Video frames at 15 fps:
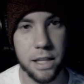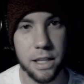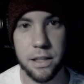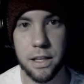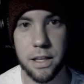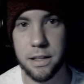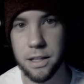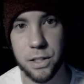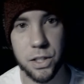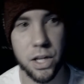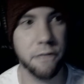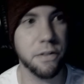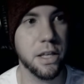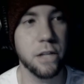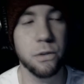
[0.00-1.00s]
the
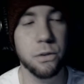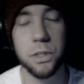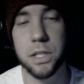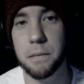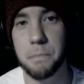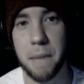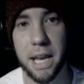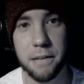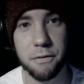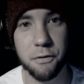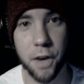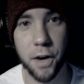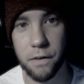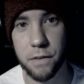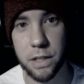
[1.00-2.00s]
stuff that you see made
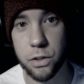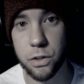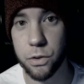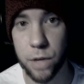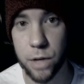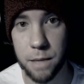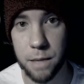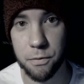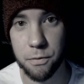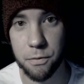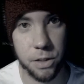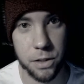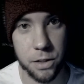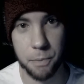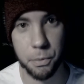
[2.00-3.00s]
fun of in Scream, for
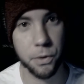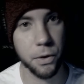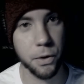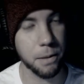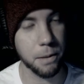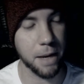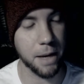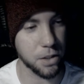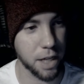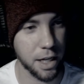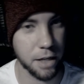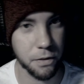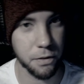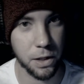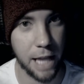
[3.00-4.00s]
example, going back to
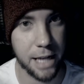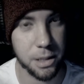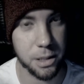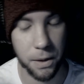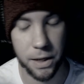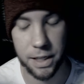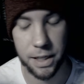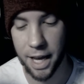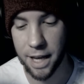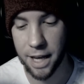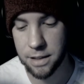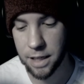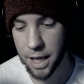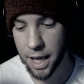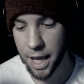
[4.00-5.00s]
kind of our last podcast,